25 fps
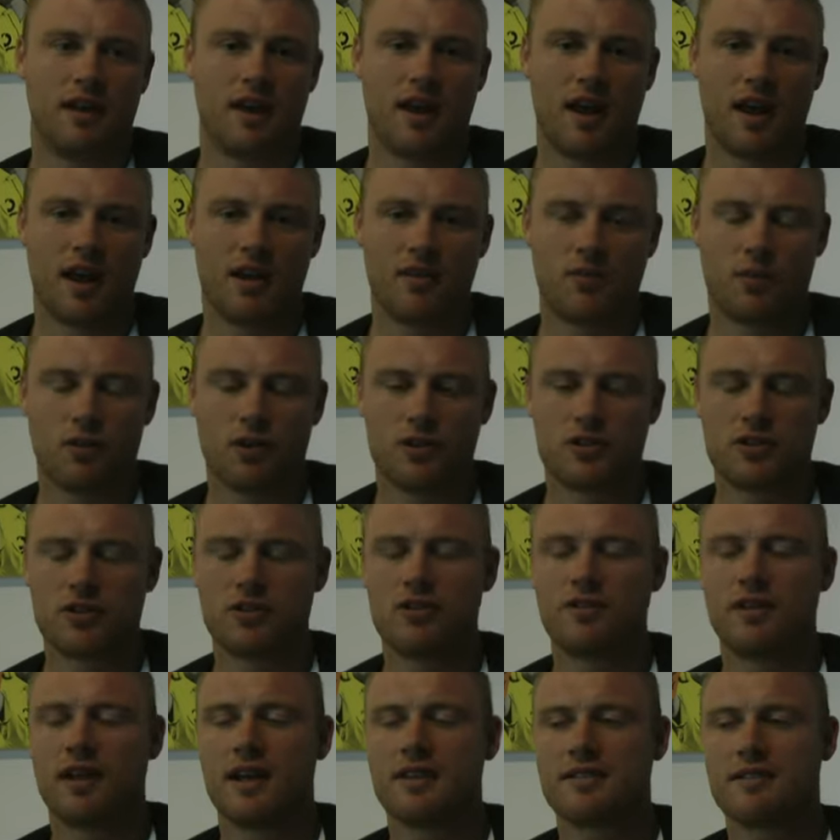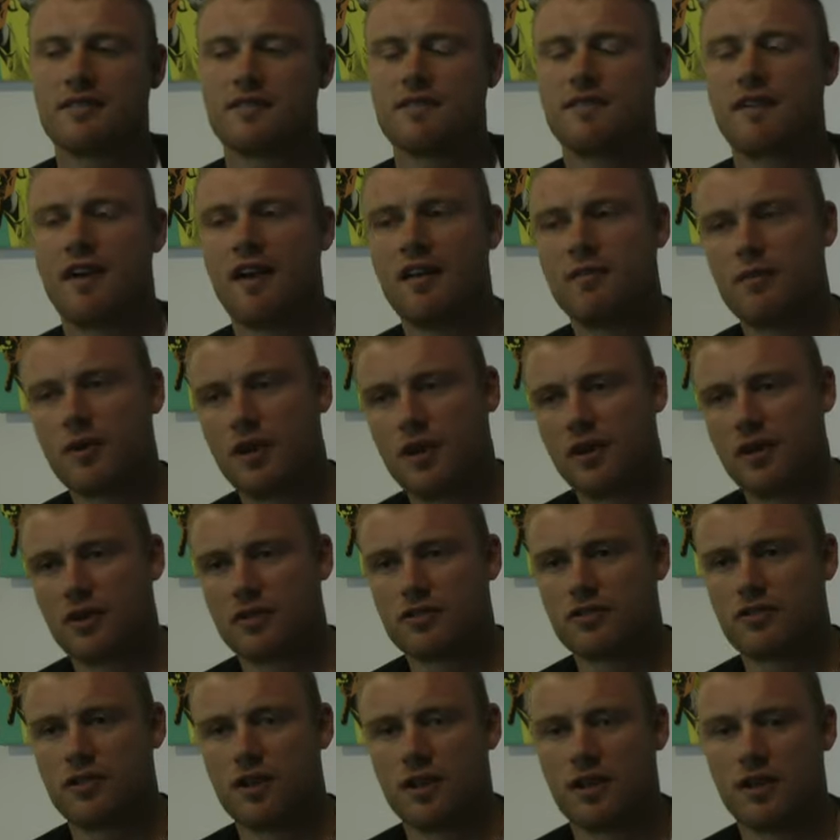And where 2005 beating the
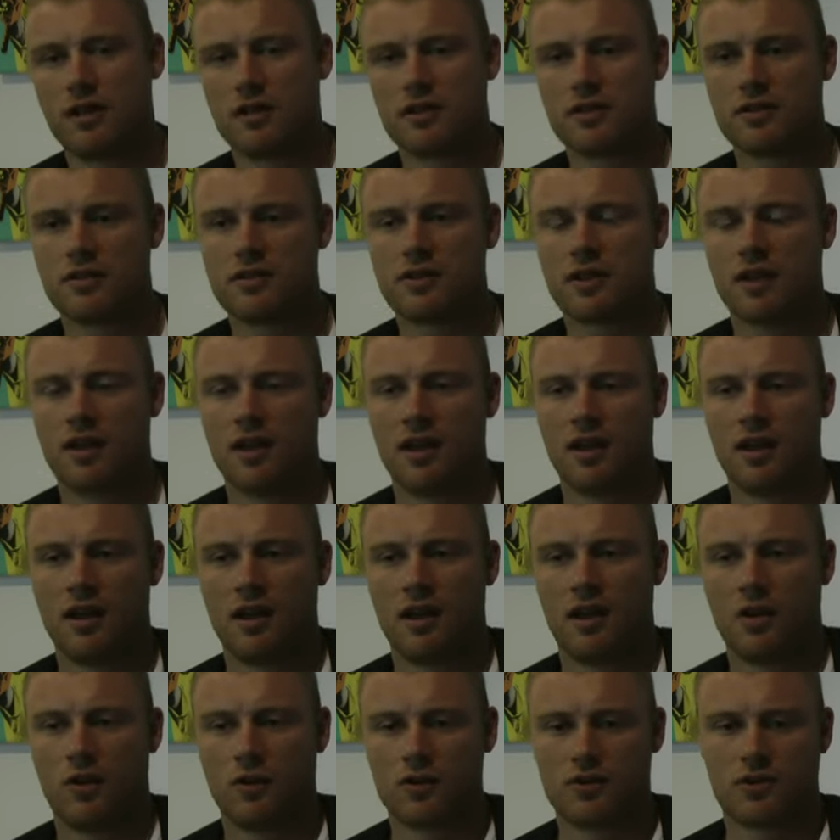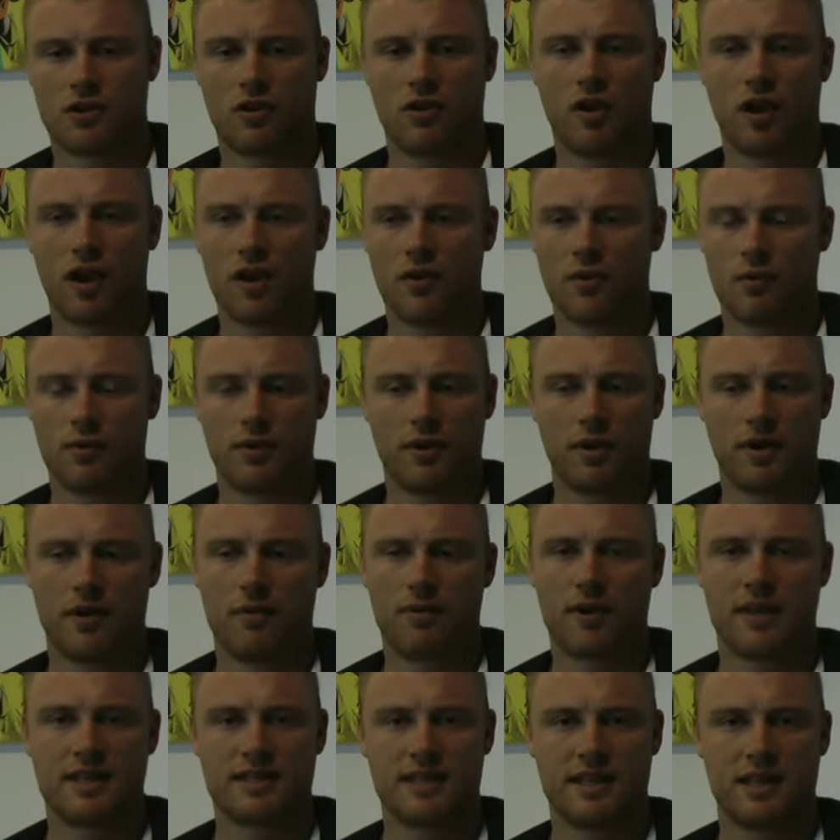Australians was great. We played
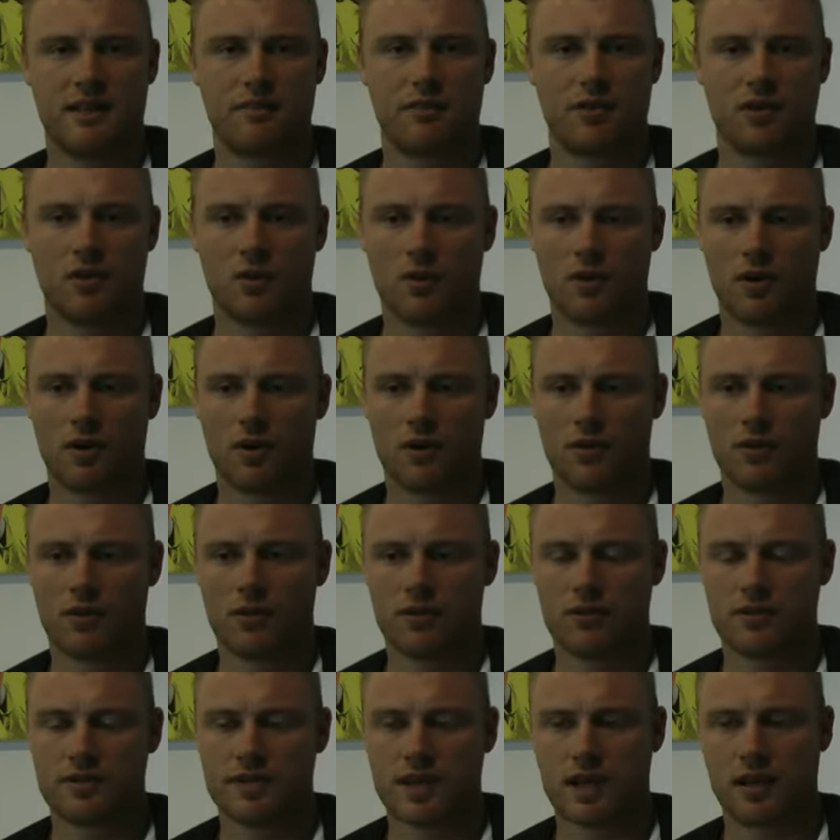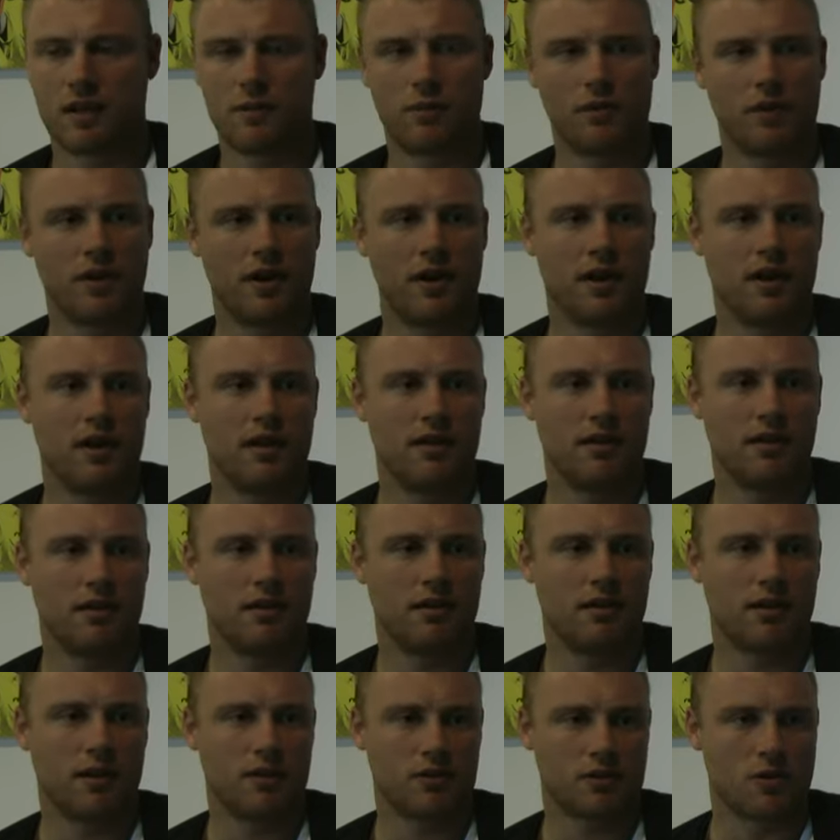the best team in the world and celebrated,
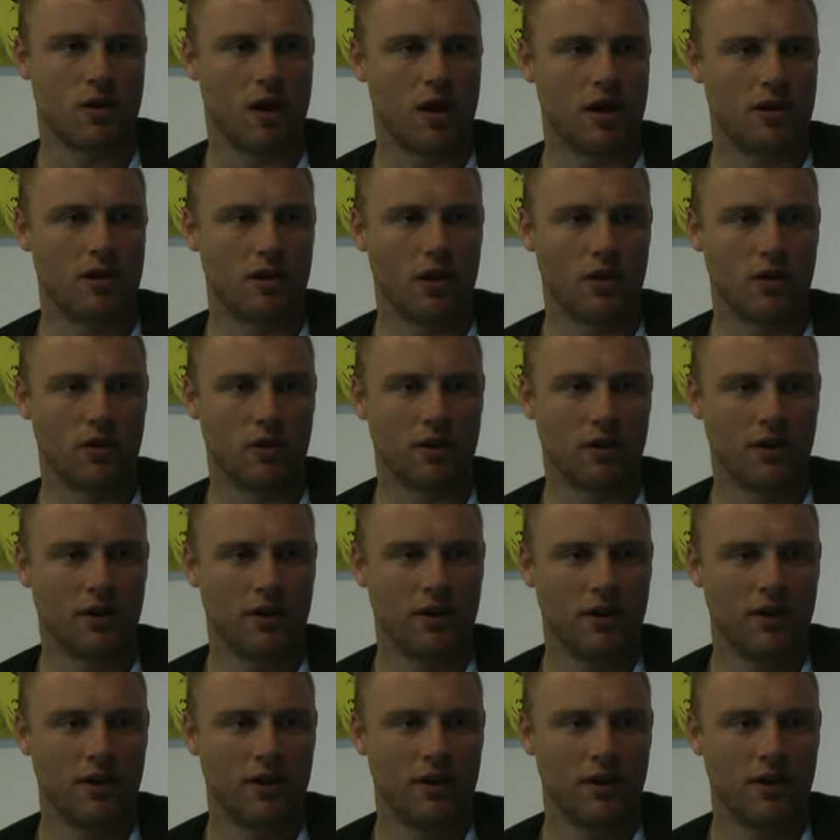and I was quite young.